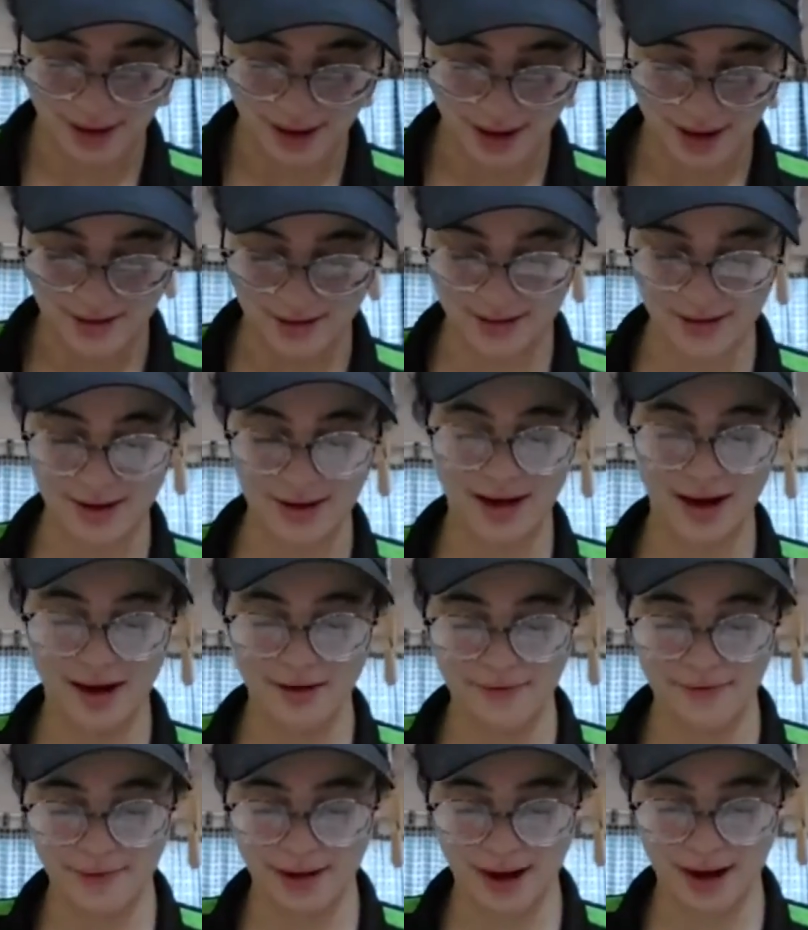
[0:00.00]
I think
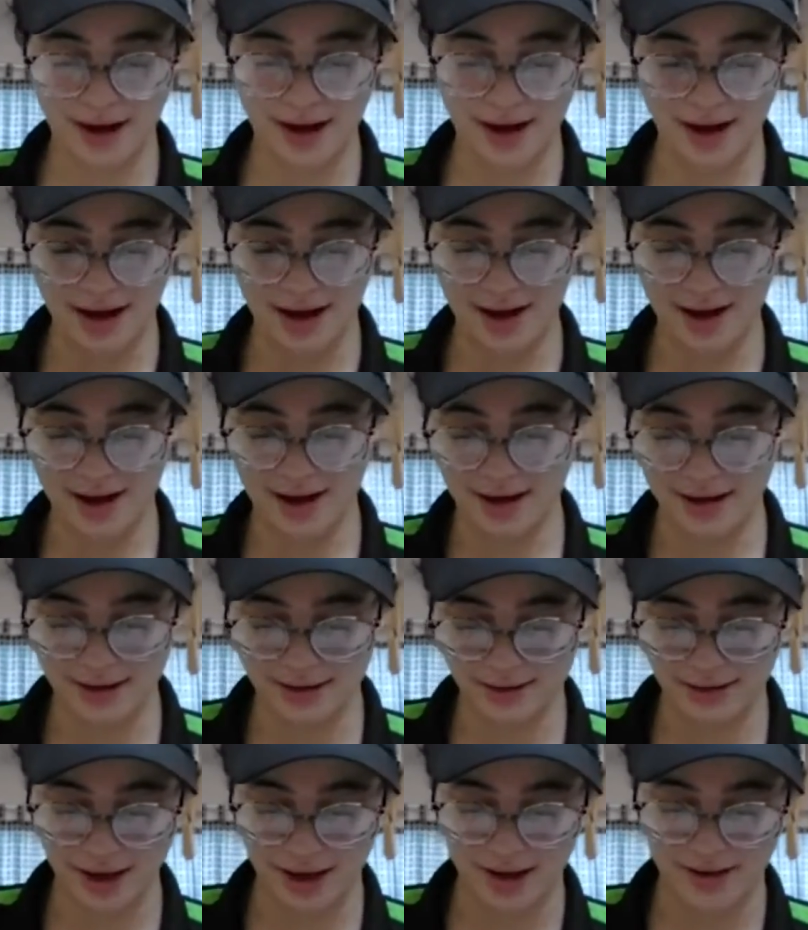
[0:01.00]
I've.
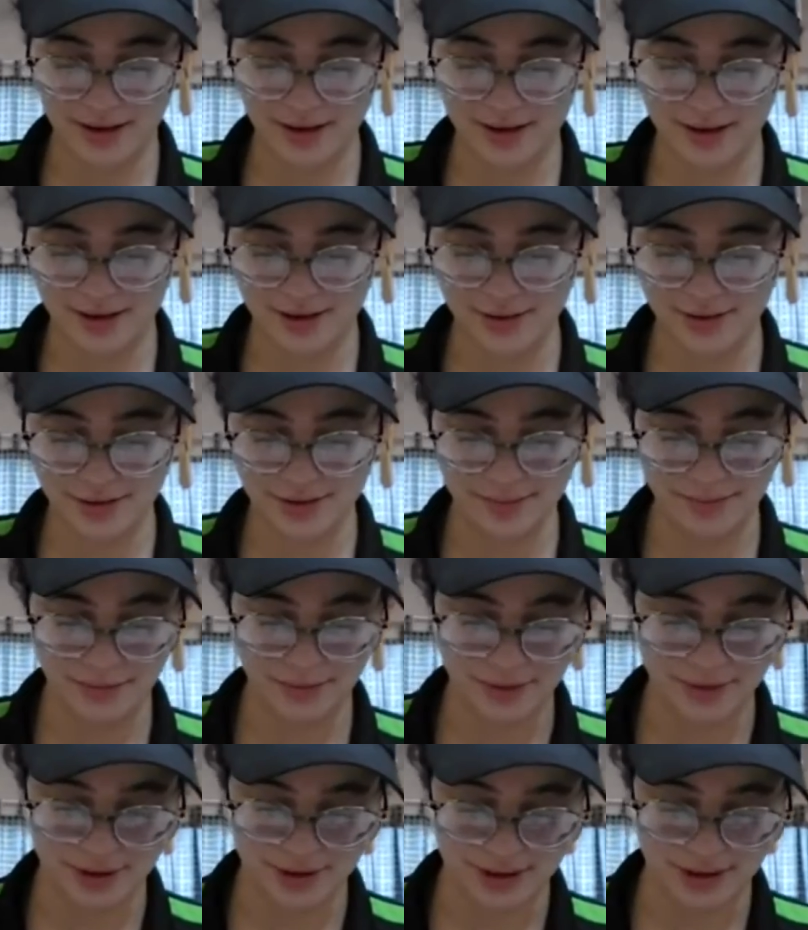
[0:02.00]
Now let's do some
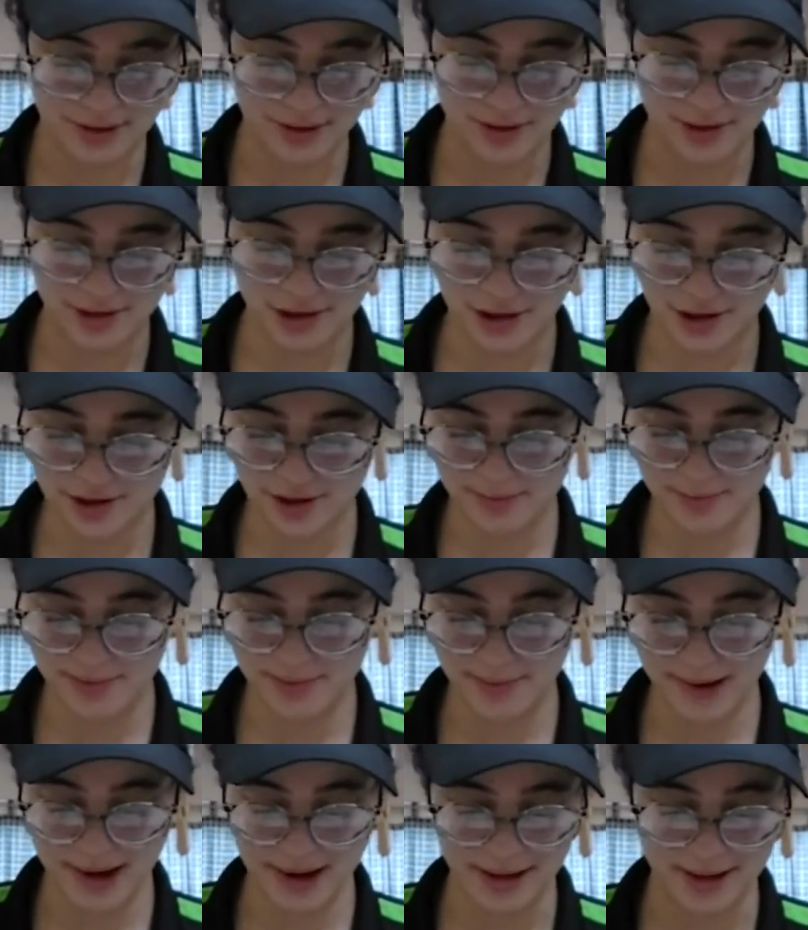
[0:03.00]
more. Let's draw some
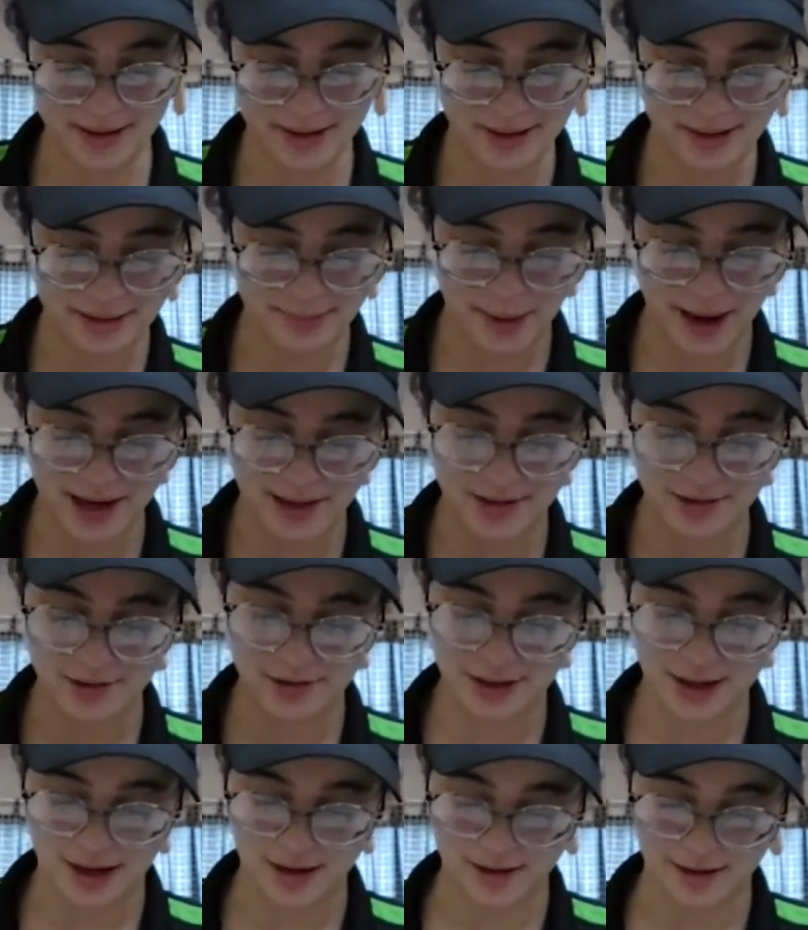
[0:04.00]
spikes. Spikes are
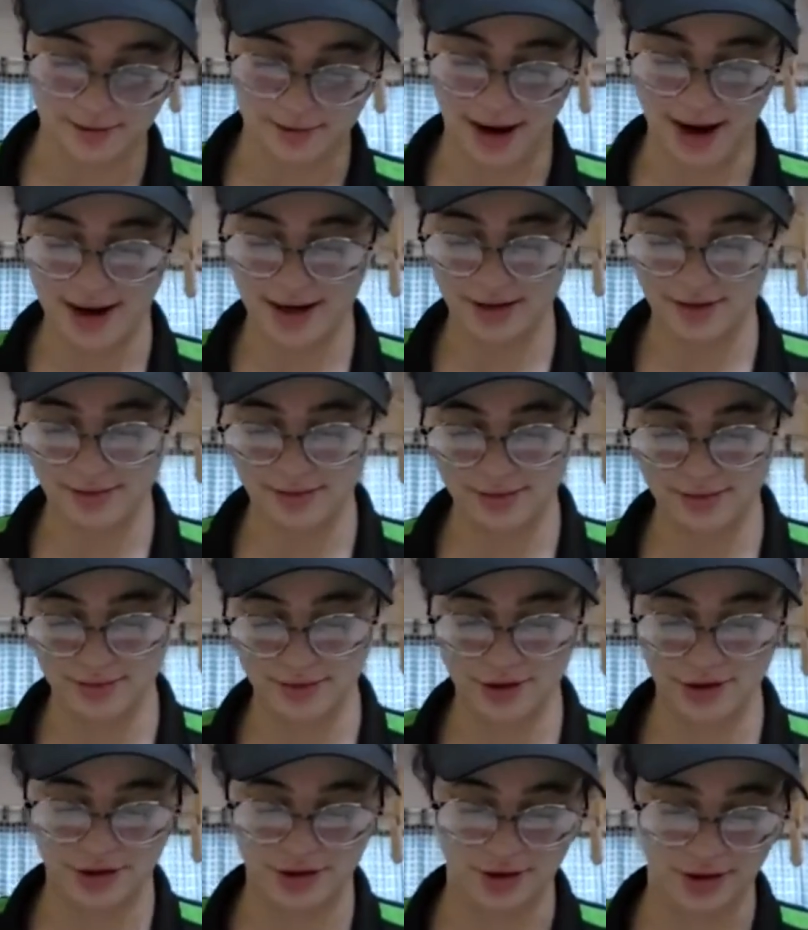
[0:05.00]
scary, right?
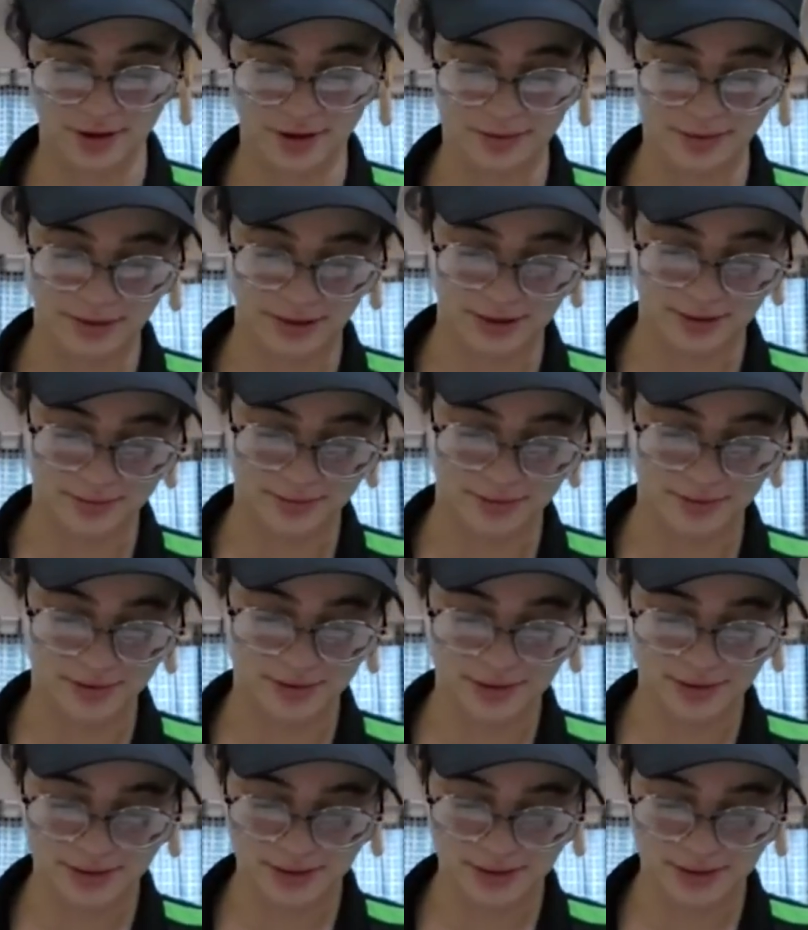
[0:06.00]
Sure, whatever.